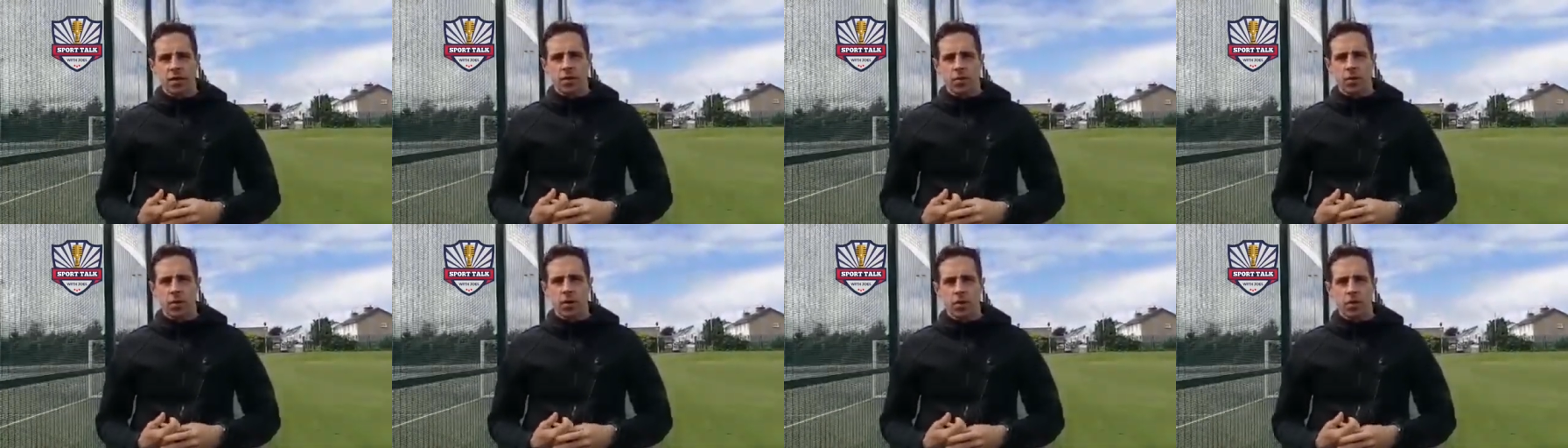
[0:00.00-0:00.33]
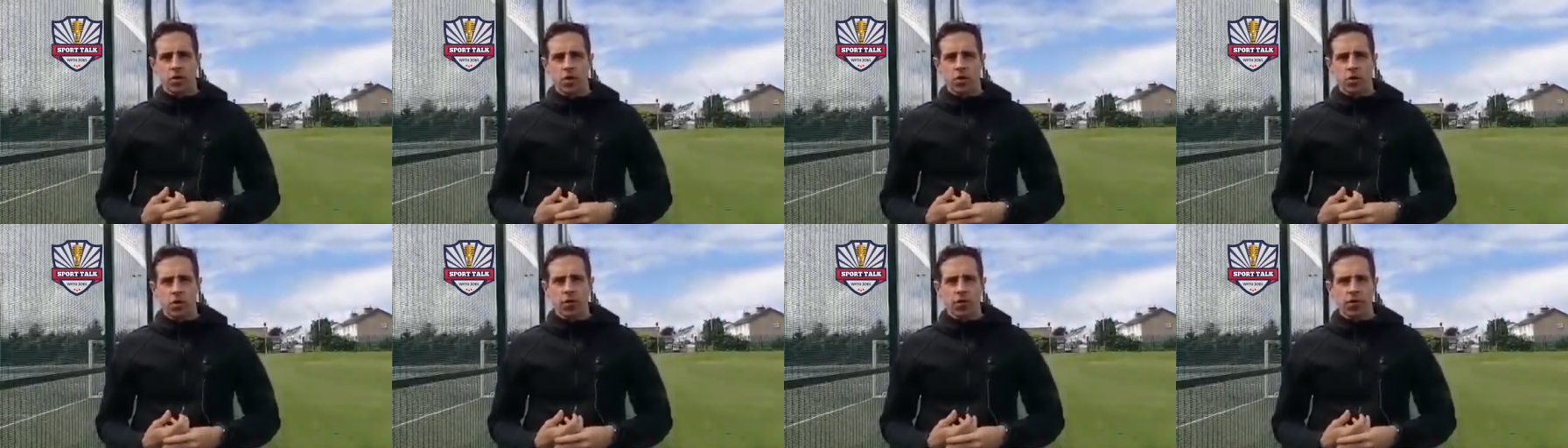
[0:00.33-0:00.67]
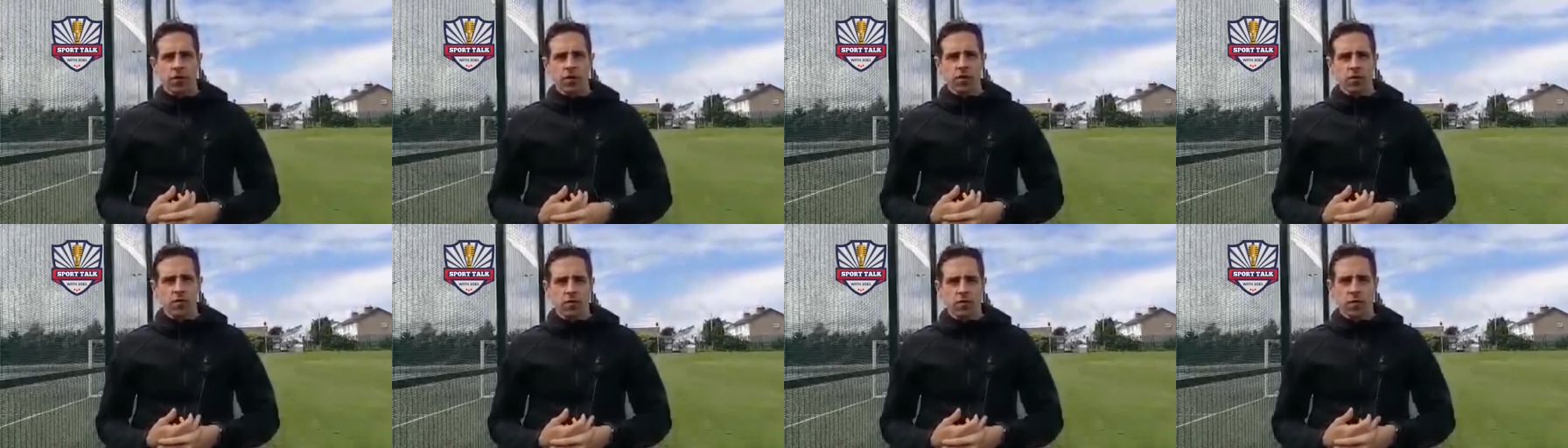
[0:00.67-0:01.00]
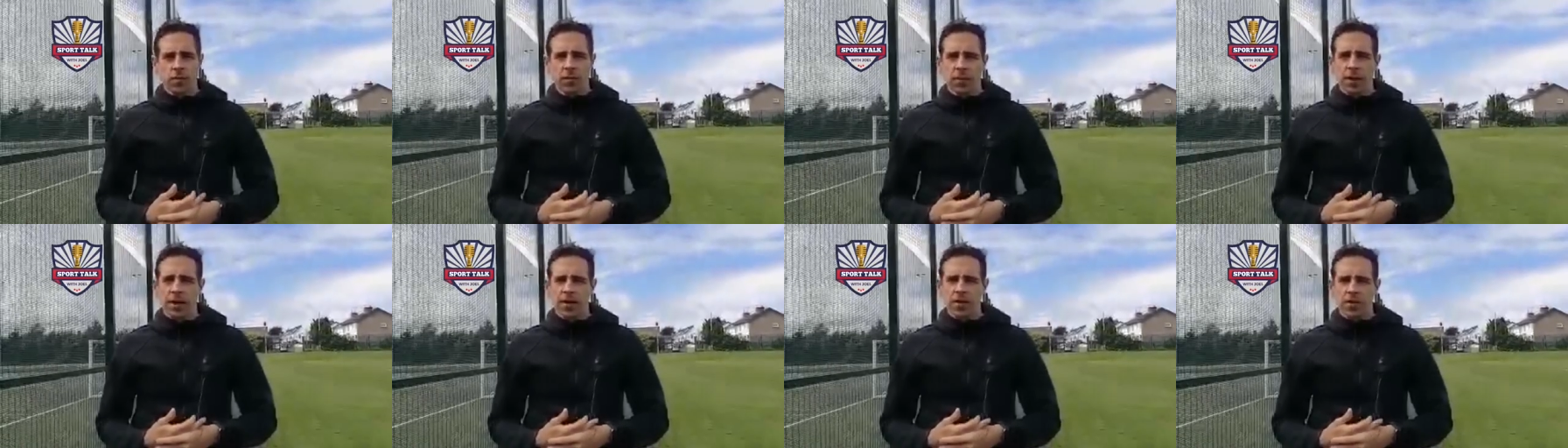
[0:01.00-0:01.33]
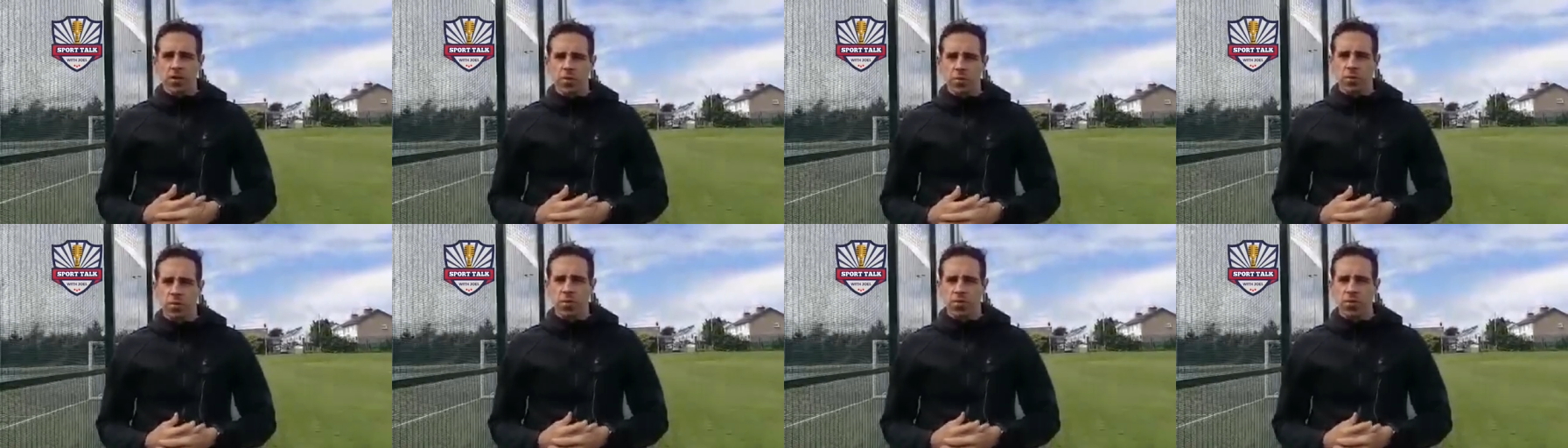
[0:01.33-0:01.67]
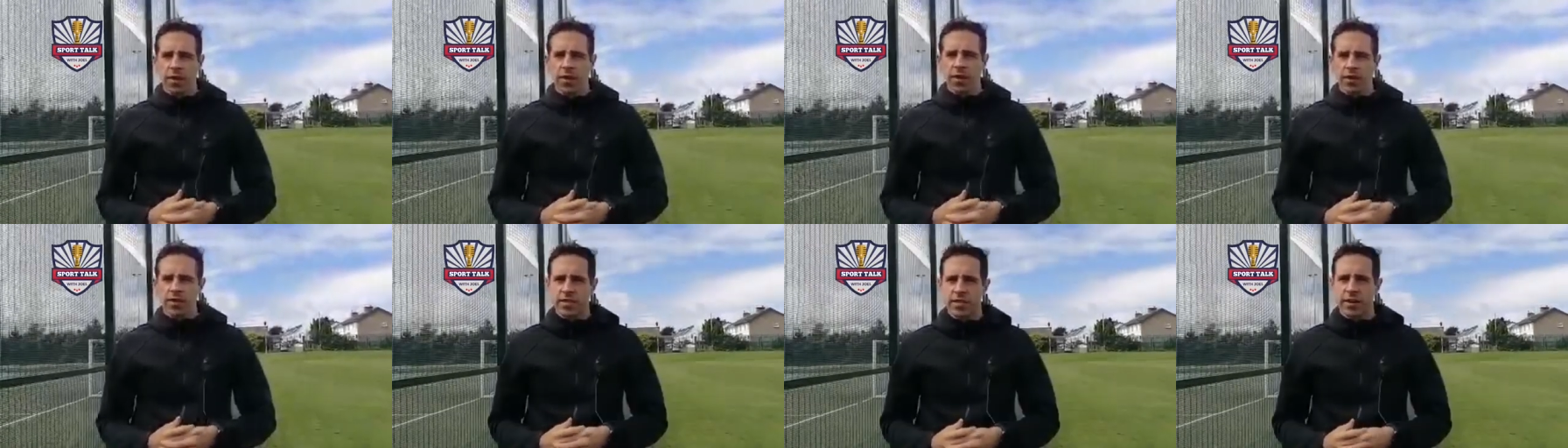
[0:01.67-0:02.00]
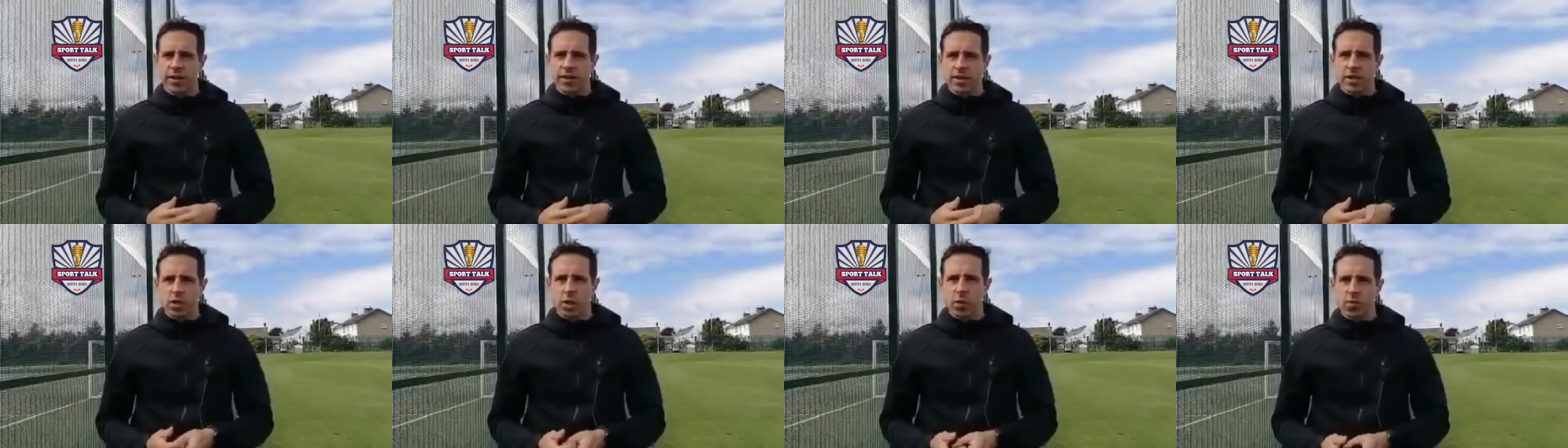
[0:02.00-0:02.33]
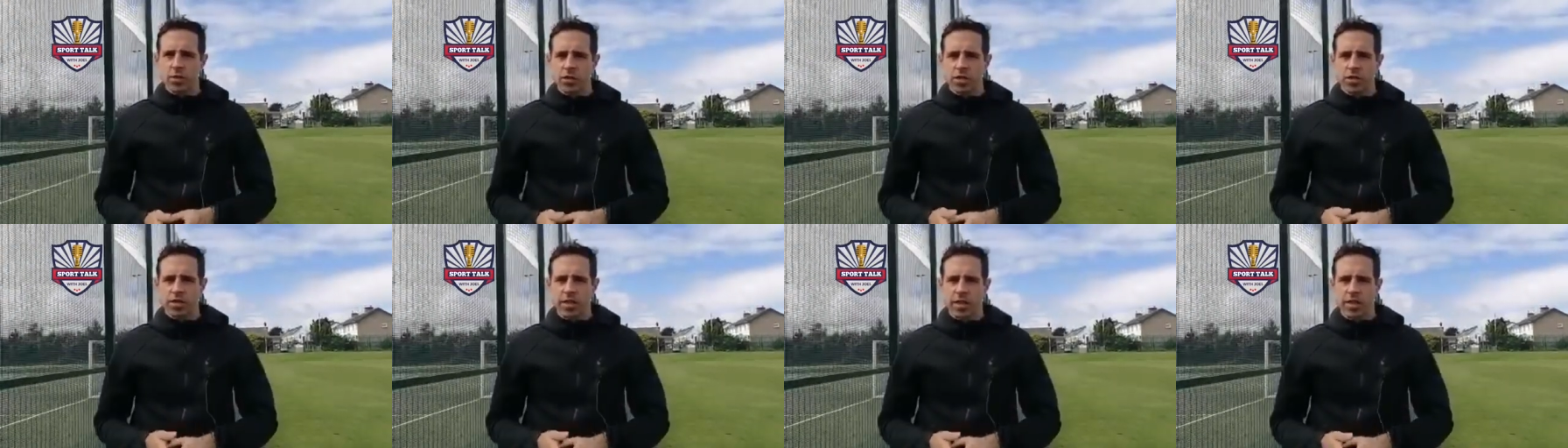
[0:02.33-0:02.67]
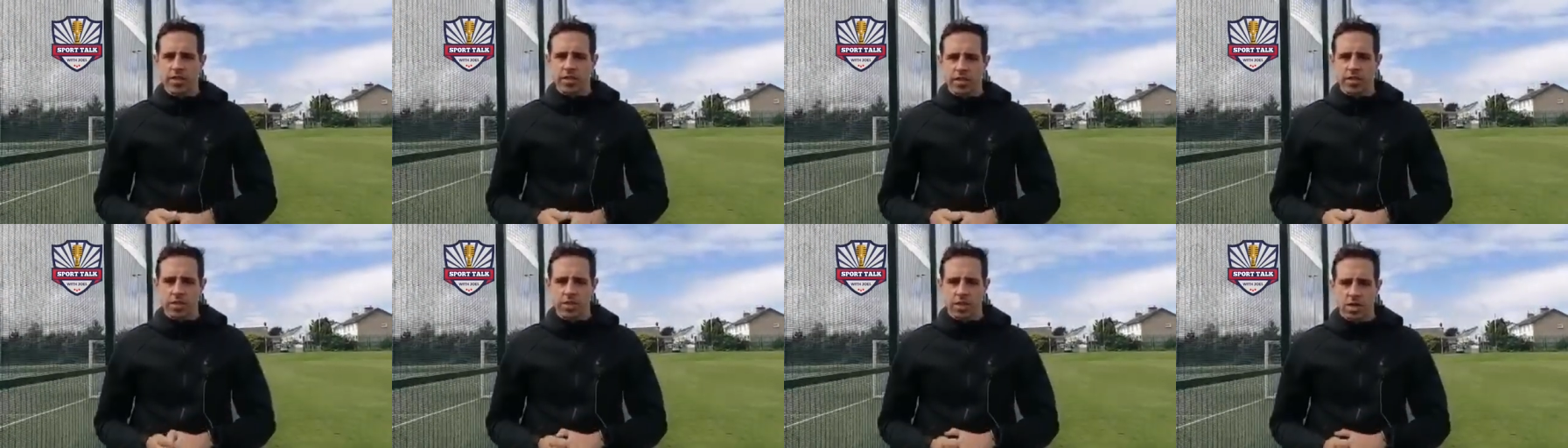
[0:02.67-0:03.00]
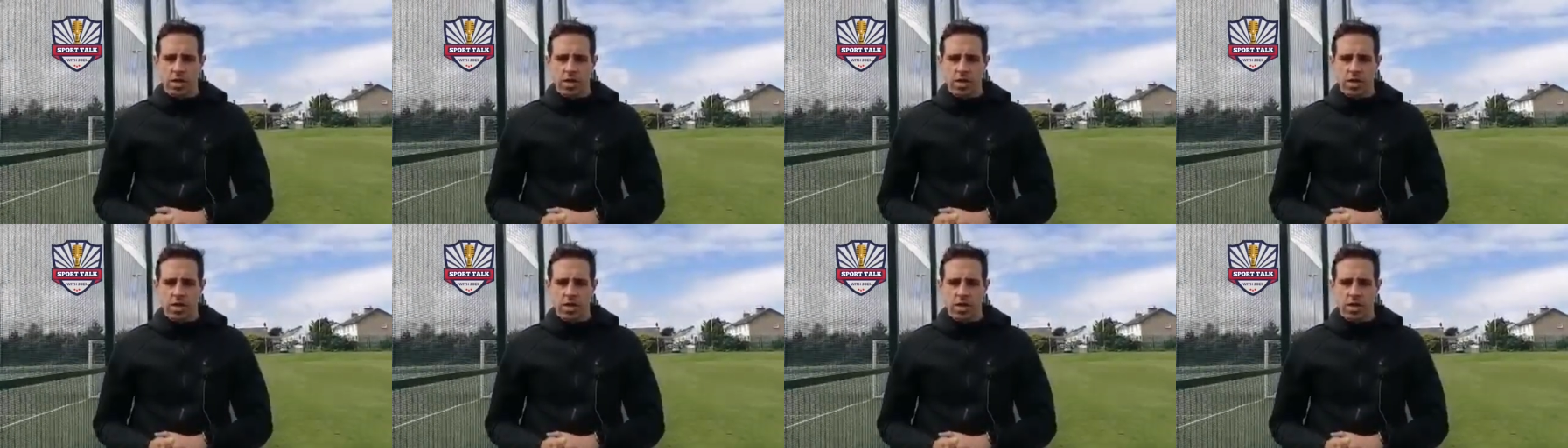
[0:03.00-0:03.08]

winning trophies over the past number of years and Irish Cup successes.